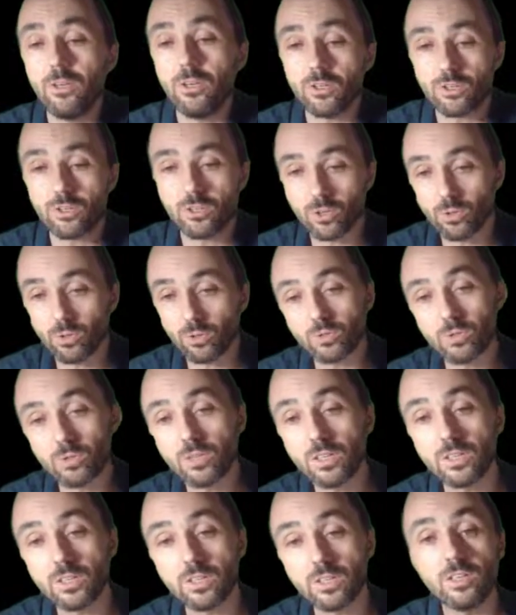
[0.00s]
So
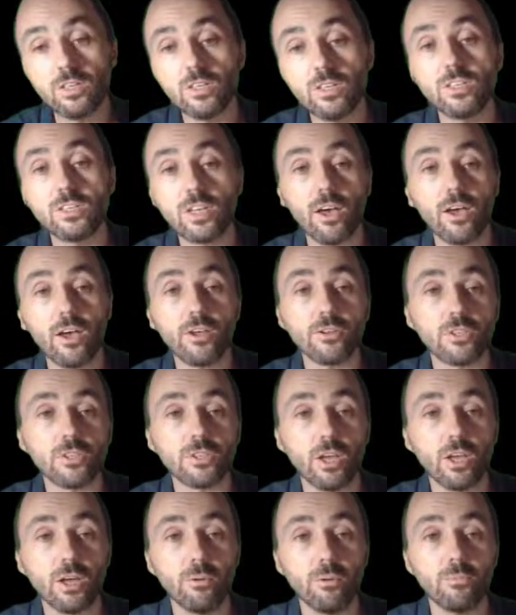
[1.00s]
these are
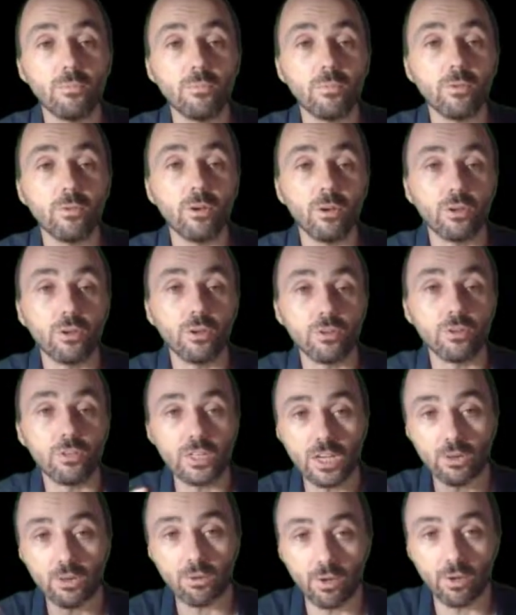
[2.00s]
some
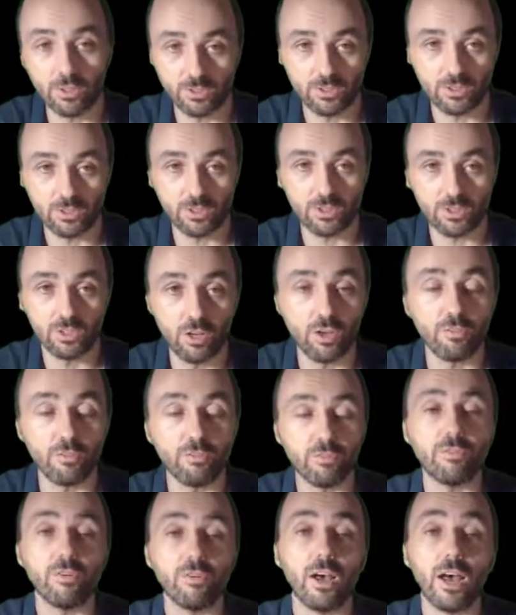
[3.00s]
sequence
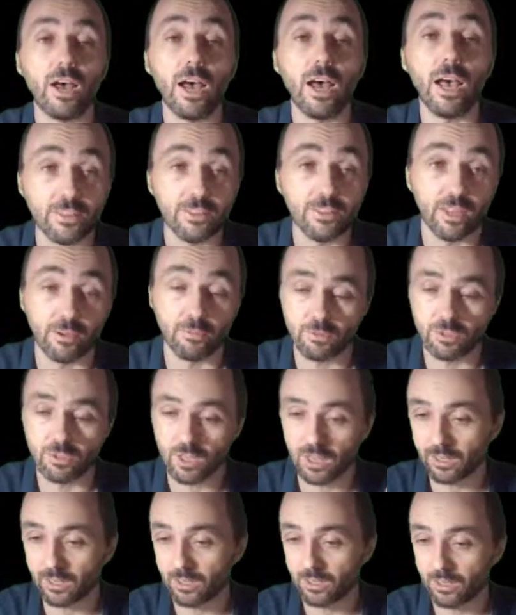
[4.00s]
of items,
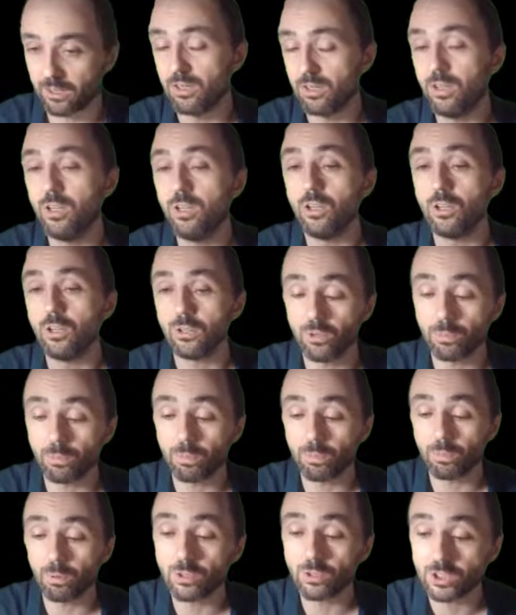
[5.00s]
like the
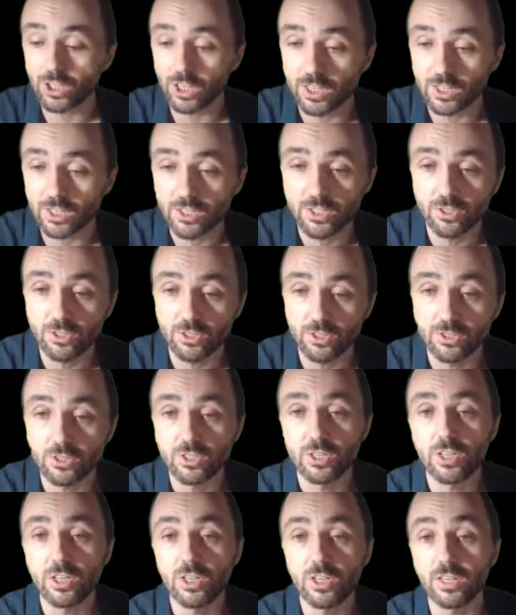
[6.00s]
purchases
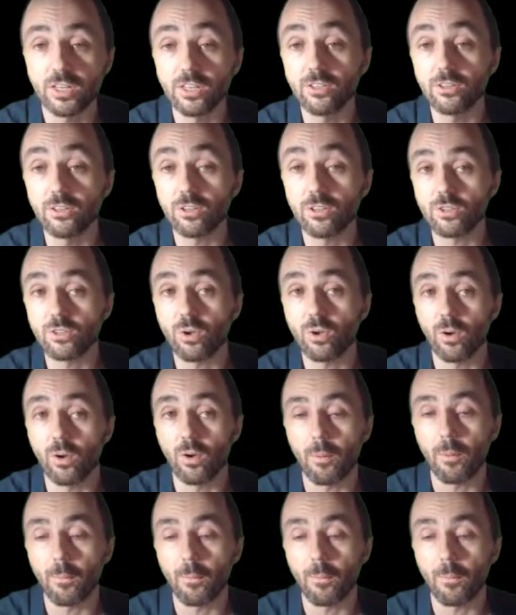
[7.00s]
in a store.